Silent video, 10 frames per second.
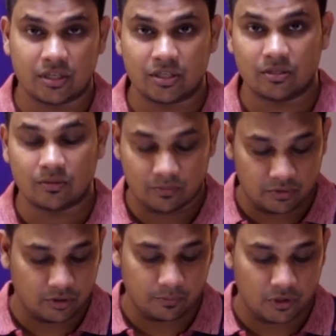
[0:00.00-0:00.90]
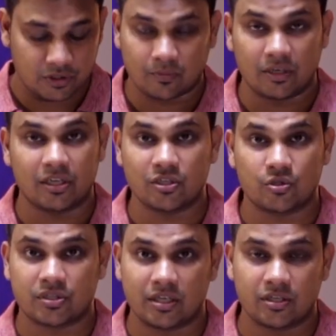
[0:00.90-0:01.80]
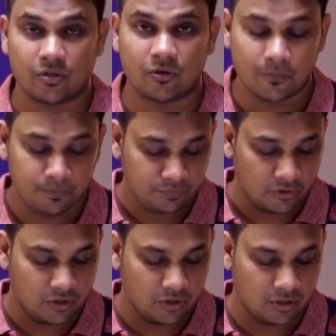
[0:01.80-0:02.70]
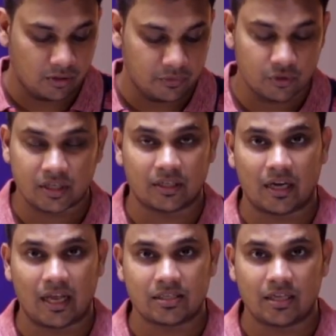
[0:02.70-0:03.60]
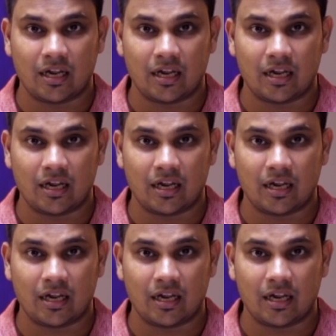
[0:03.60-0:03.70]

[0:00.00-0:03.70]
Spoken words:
changing your possibilities to change your music tracks,